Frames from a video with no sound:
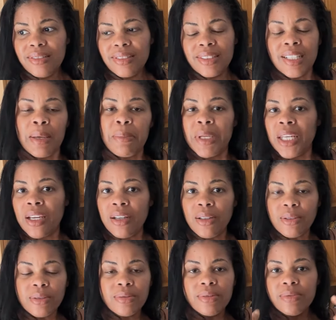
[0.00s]
let me
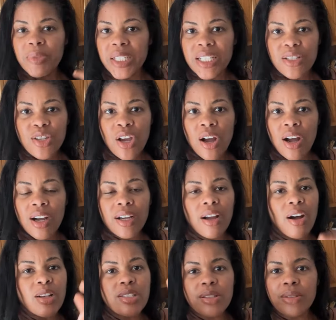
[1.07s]
know. We can talk.
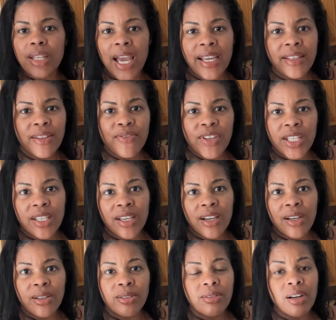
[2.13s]
Also, like the
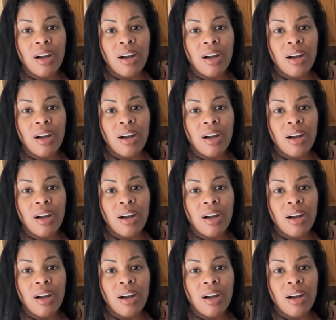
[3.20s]
video.